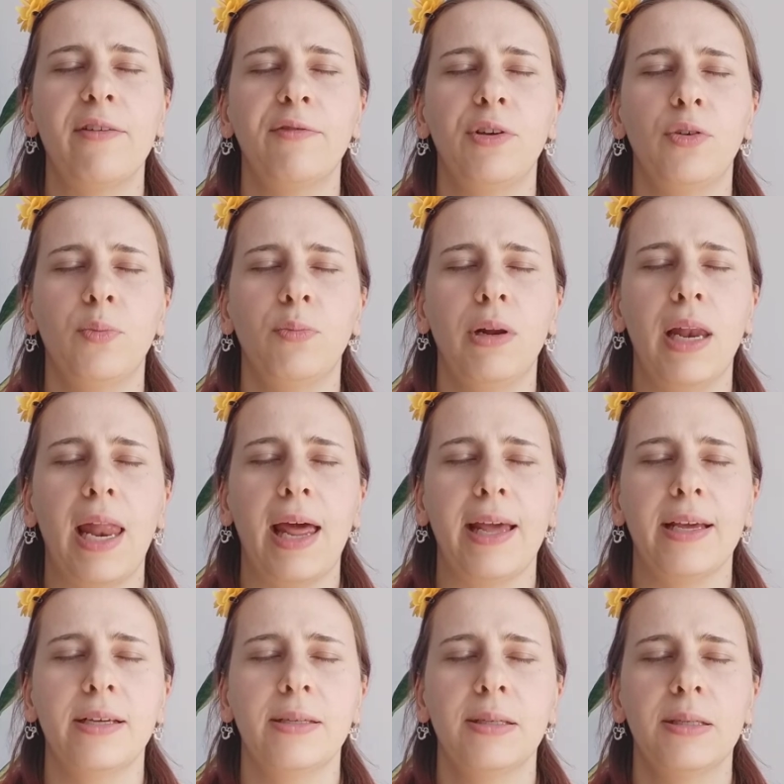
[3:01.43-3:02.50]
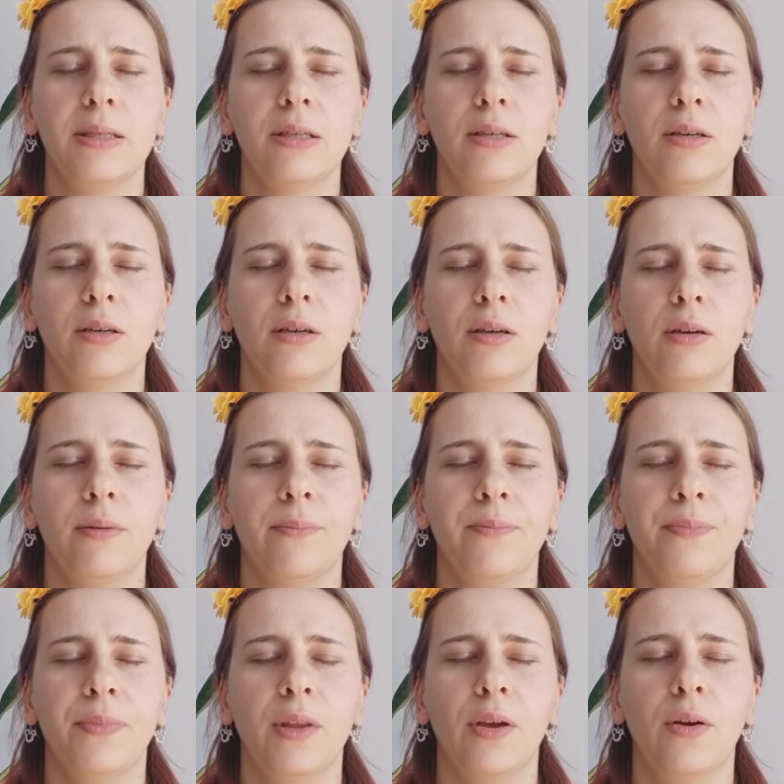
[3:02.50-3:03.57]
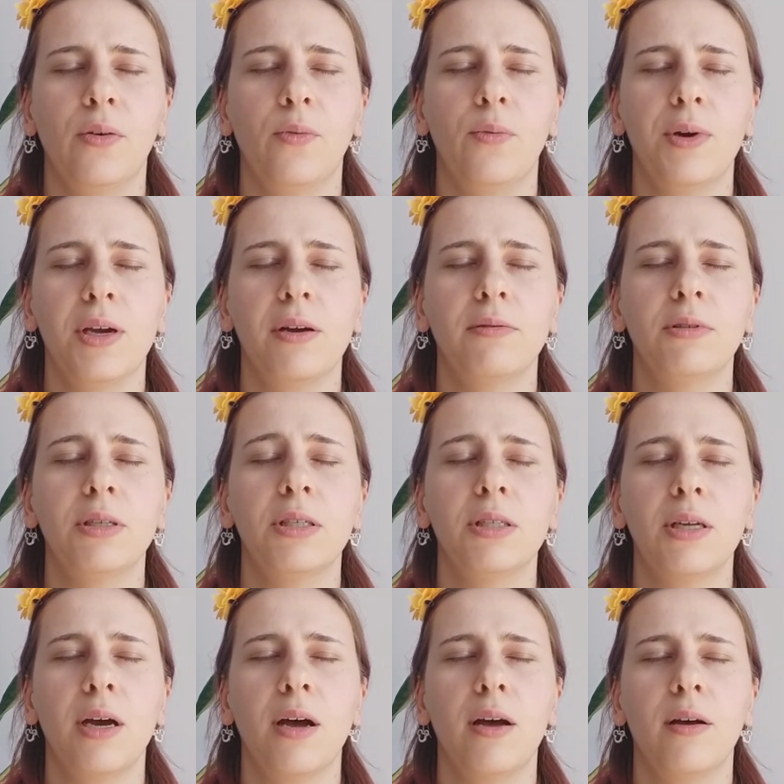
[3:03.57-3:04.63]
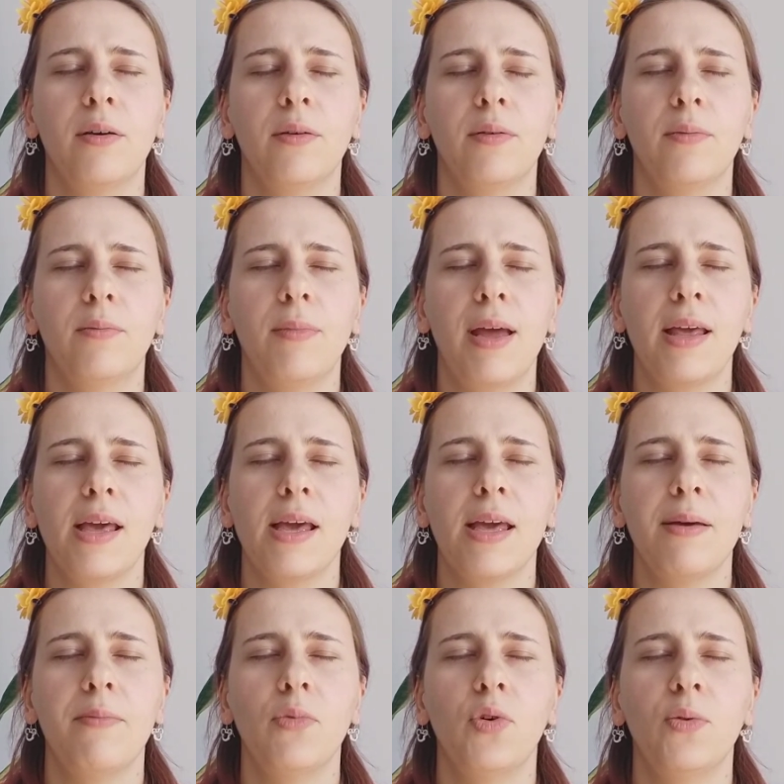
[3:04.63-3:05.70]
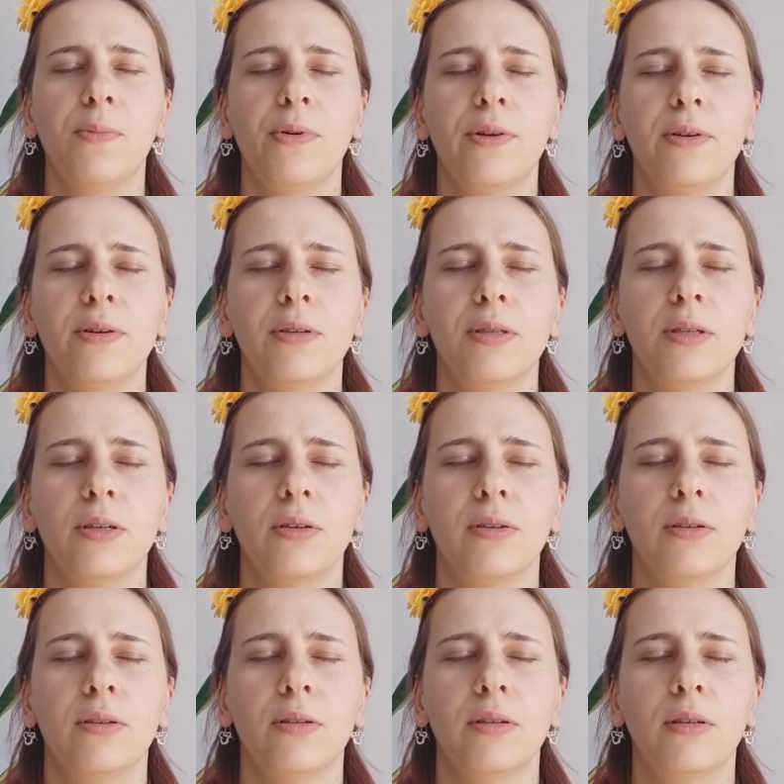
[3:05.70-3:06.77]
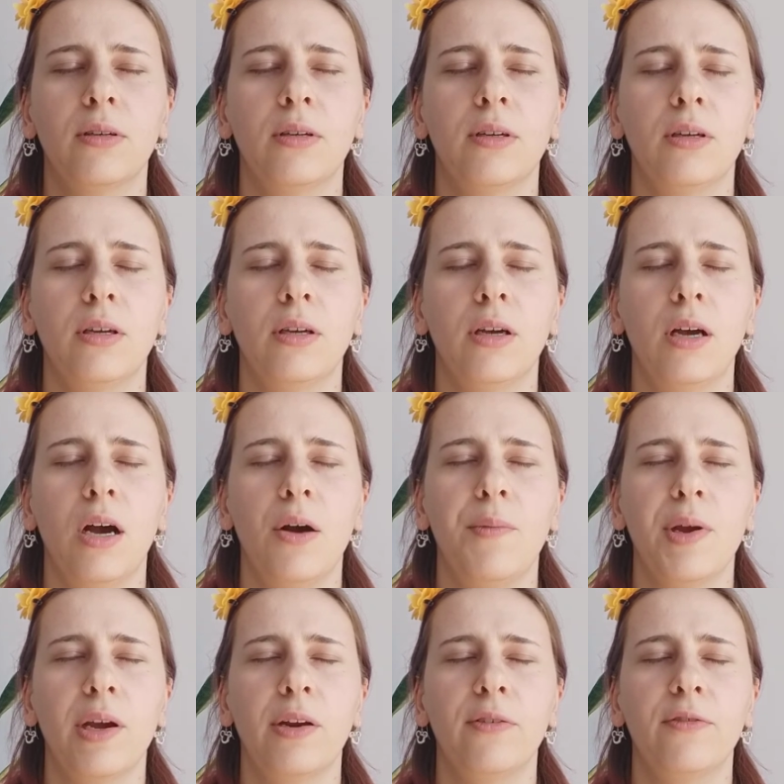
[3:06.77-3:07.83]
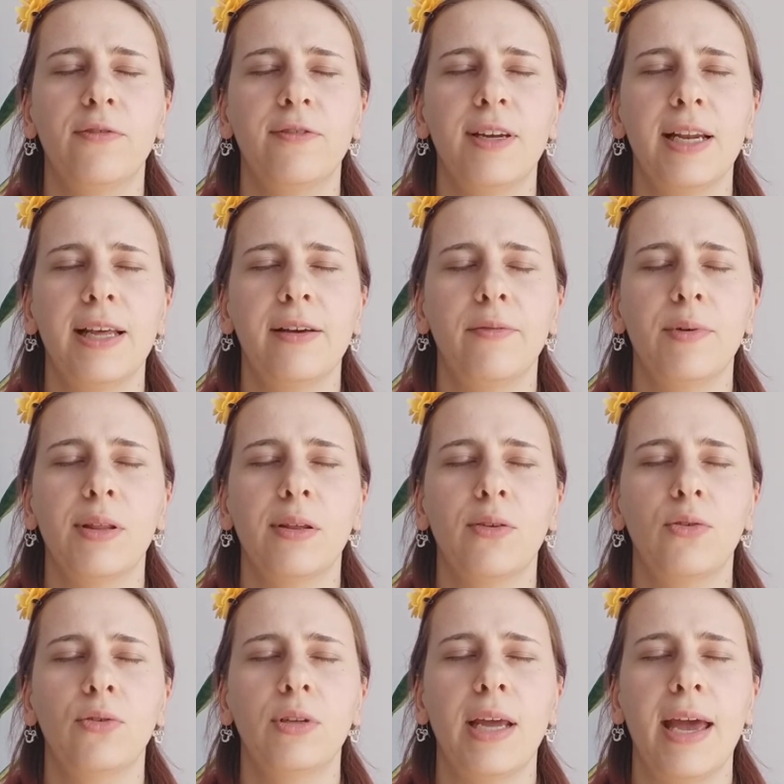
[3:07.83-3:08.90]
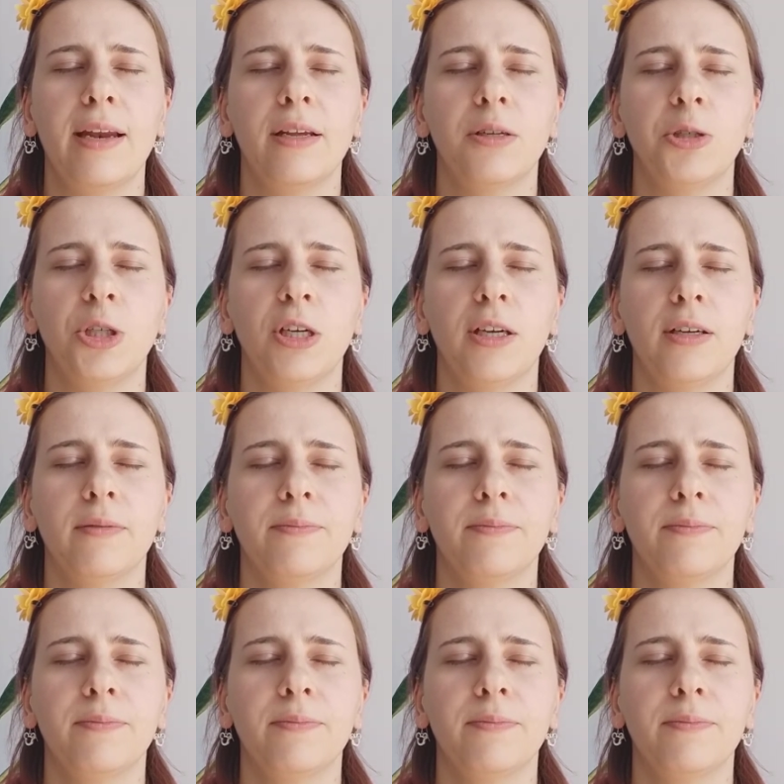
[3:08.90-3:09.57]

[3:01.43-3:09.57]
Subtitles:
your place, we're going to start making it more personal, and we're going to fill it with good energy.